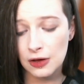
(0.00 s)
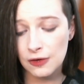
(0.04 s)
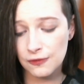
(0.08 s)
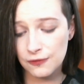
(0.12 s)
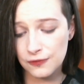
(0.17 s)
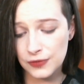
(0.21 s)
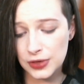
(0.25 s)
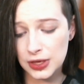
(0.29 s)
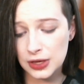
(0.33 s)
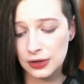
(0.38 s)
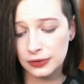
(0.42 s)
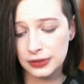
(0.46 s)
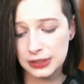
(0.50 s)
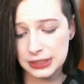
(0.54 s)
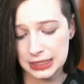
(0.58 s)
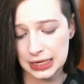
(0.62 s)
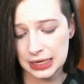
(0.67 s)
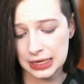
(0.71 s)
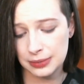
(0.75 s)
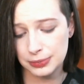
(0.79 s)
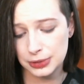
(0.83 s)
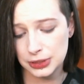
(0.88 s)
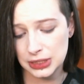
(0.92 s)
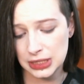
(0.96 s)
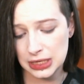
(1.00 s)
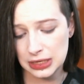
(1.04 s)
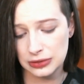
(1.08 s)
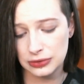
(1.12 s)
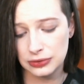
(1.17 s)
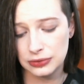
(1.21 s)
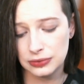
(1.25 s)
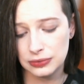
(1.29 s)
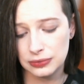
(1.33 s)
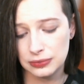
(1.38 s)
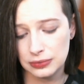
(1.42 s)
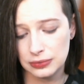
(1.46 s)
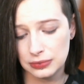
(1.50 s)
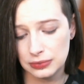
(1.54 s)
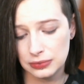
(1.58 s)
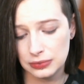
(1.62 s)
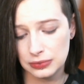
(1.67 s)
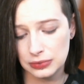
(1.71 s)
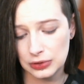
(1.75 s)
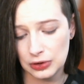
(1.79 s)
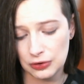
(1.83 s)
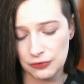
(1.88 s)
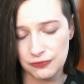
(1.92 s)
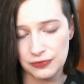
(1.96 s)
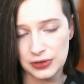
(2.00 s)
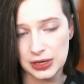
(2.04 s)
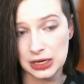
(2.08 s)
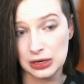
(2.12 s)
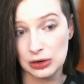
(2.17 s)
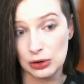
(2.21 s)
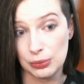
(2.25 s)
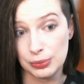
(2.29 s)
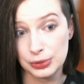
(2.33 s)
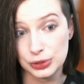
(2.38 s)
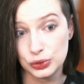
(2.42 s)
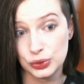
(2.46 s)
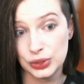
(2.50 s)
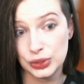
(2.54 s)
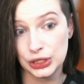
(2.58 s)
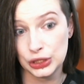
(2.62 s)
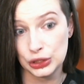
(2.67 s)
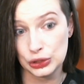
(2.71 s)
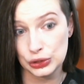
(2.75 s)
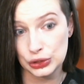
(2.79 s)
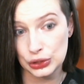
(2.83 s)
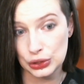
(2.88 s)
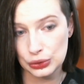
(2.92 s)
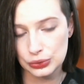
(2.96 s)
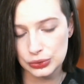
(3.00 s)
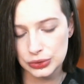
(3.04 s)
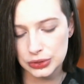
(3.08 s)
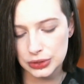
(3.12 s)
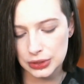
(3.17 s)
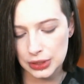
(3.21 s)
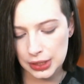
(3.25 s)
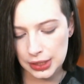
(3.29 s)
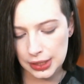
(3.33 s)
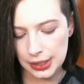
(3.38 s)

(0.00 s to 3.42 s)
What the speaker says: Feel the sand beneath your feet or between your toes.